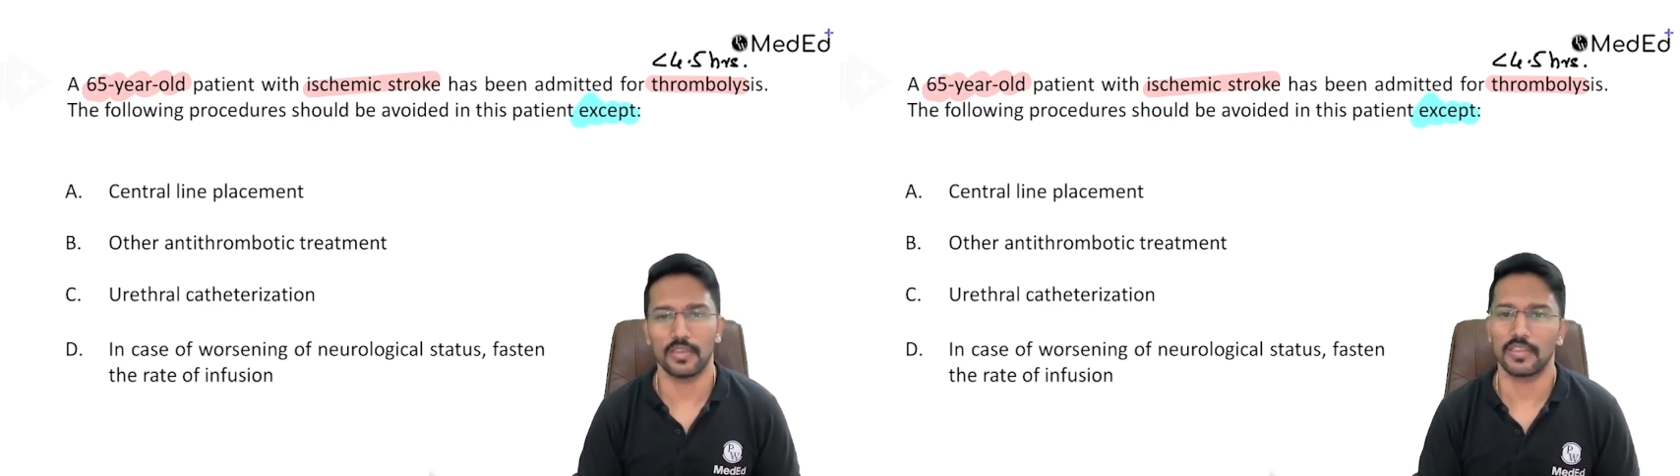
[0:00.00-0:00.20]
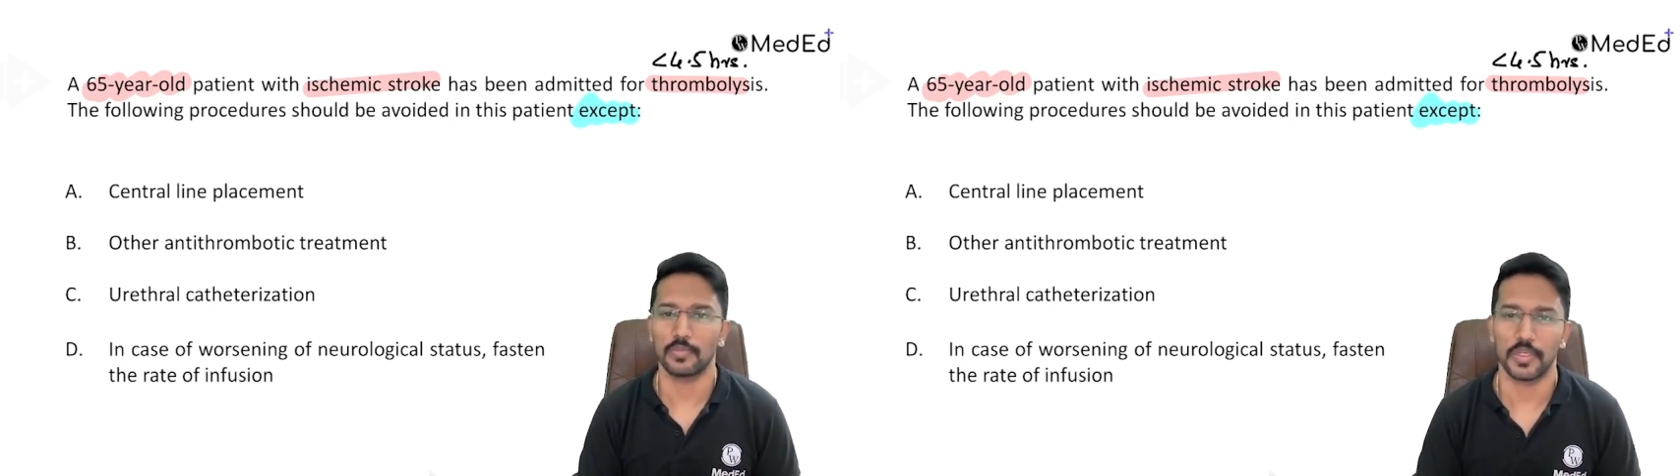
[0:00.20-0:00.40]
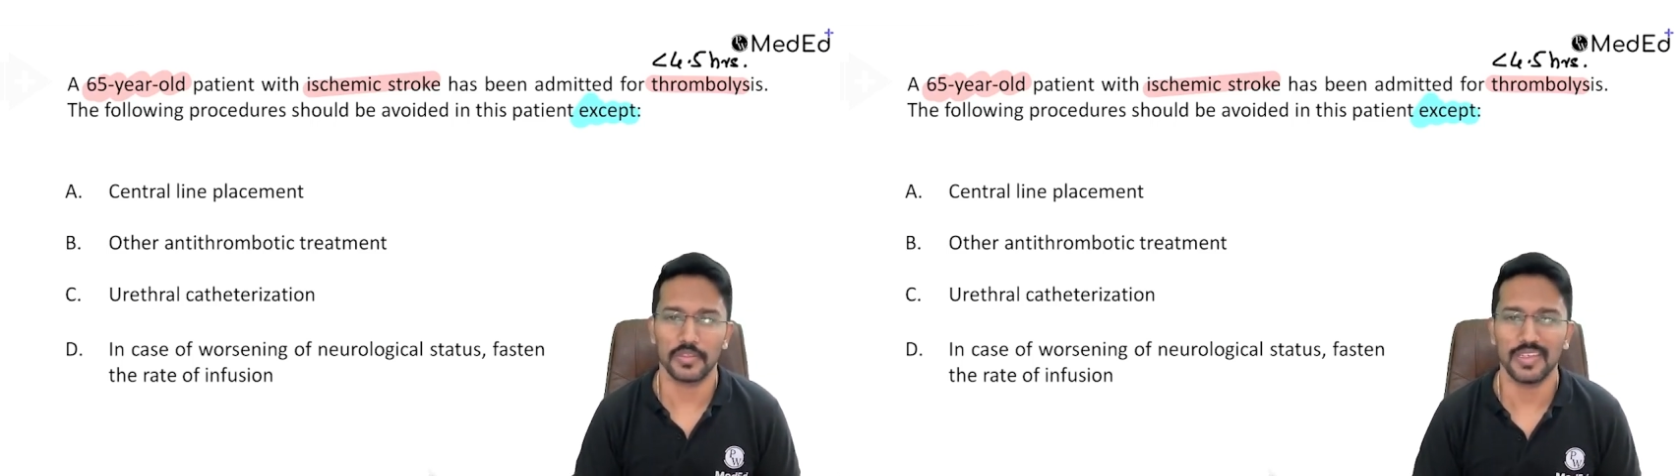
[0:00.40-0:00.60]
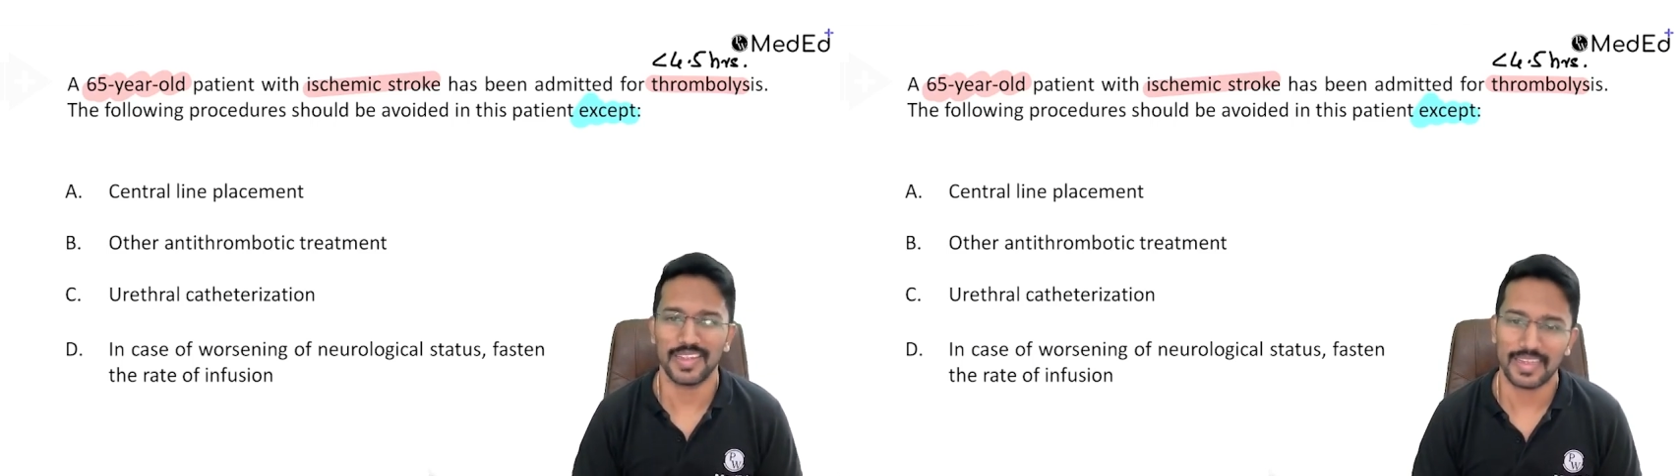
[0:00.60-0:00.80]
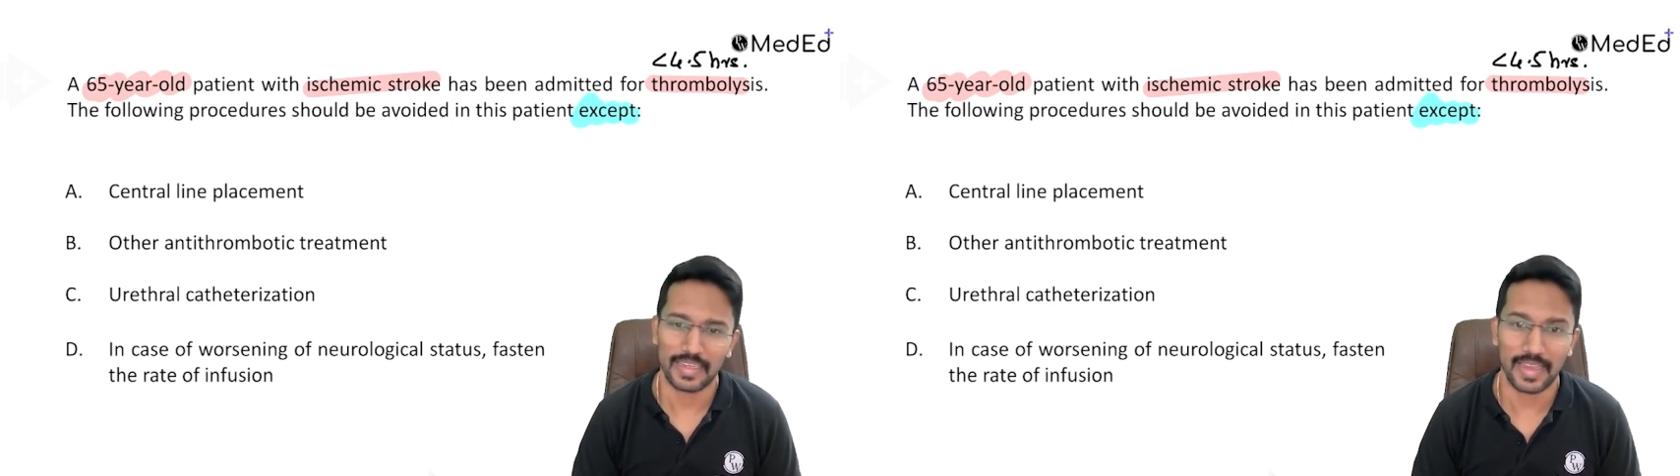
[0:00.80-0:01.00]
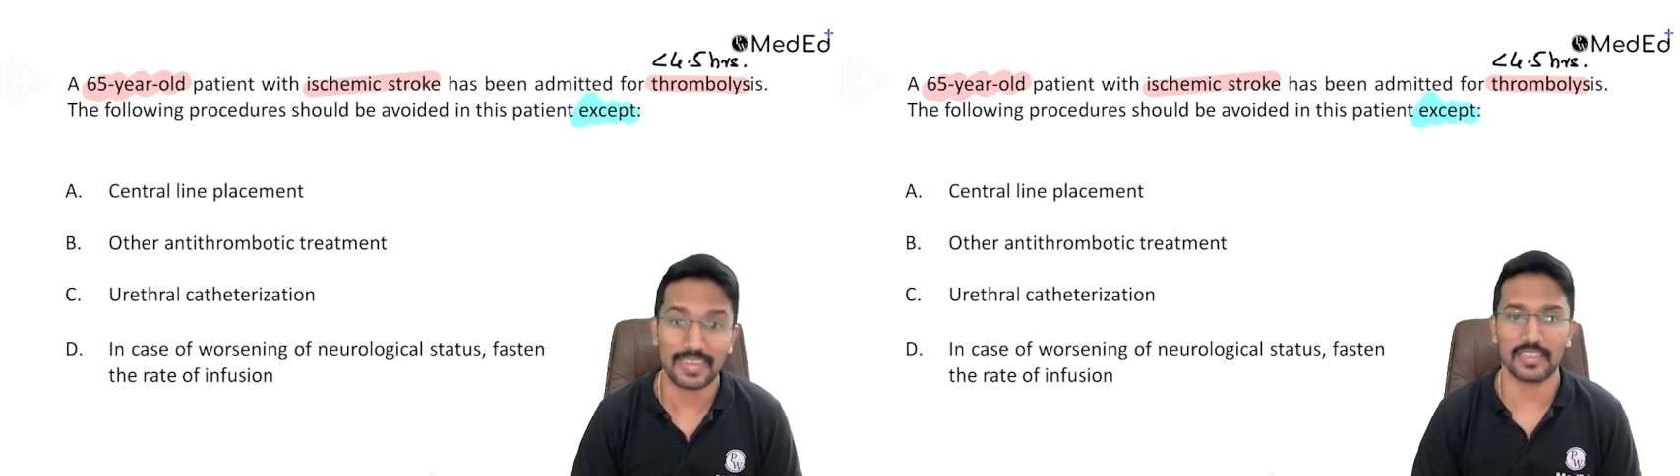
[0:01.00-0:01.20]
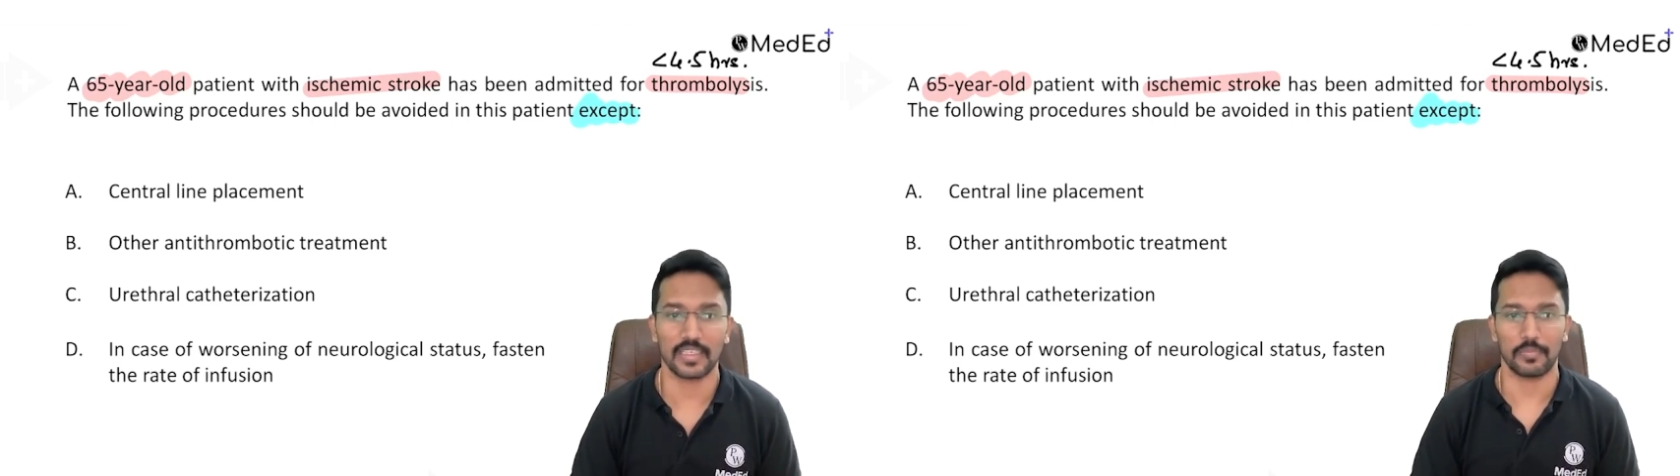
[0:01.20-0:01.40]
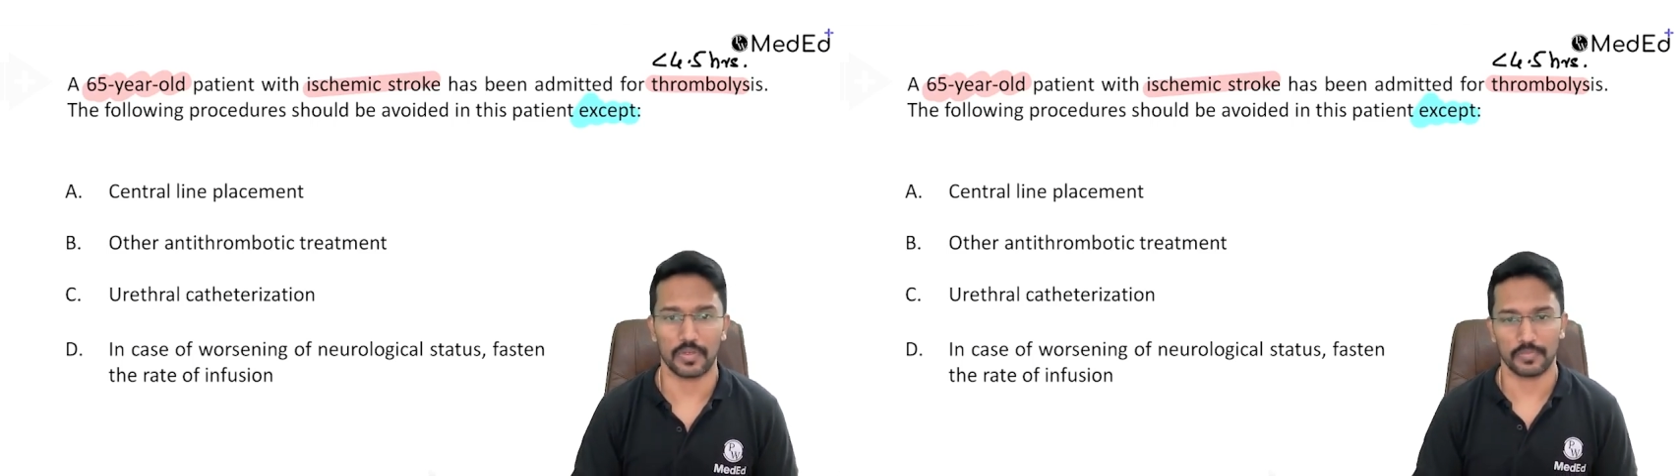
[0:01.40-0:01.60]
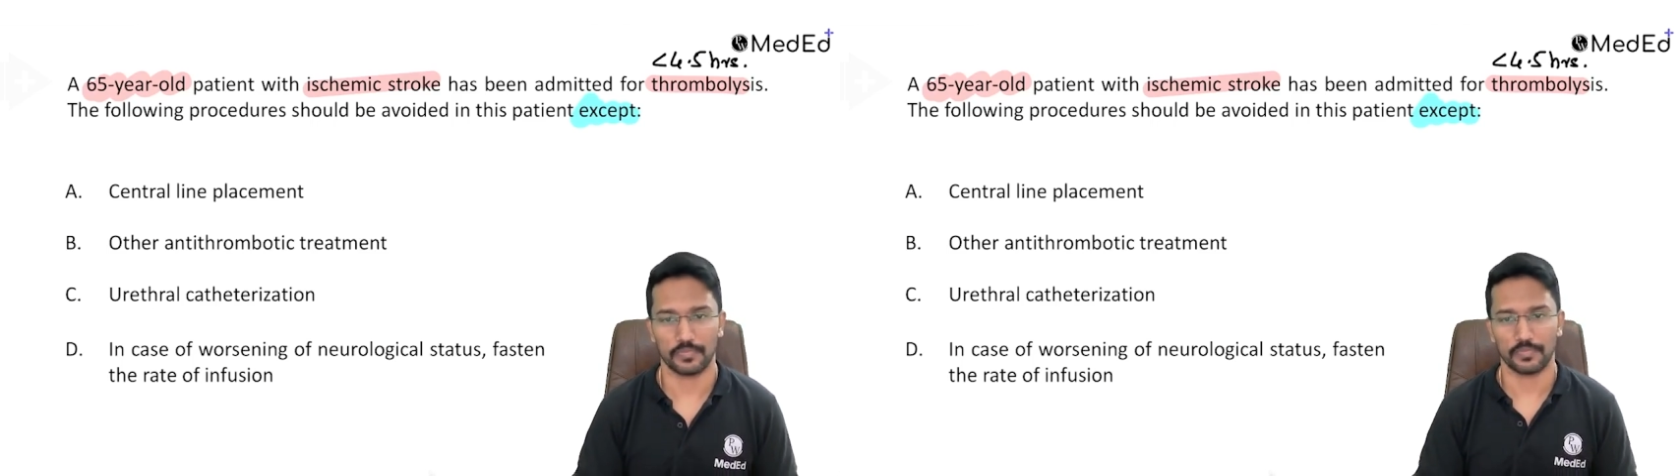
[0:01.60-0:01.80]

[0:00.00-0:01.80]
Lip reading: in this patient except?